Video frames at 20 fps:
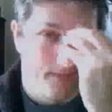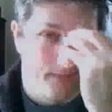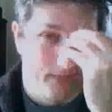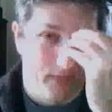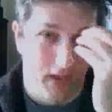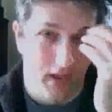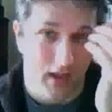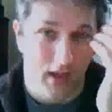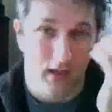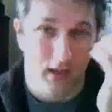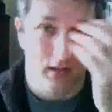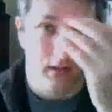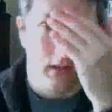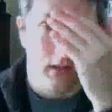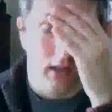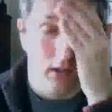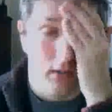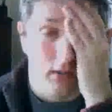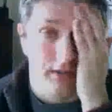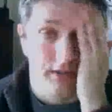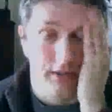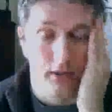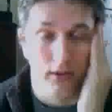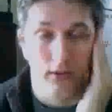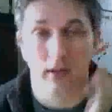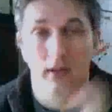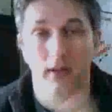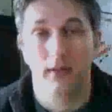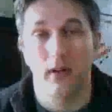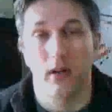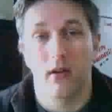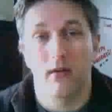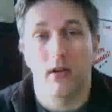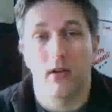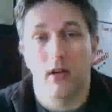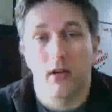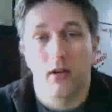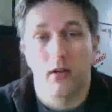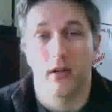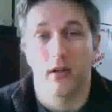And he was certainly very,
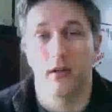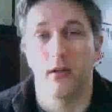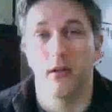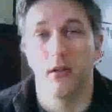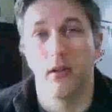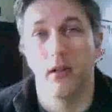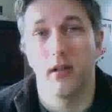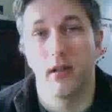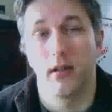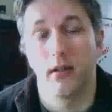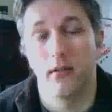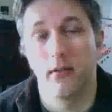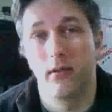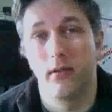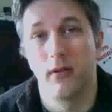very critical of,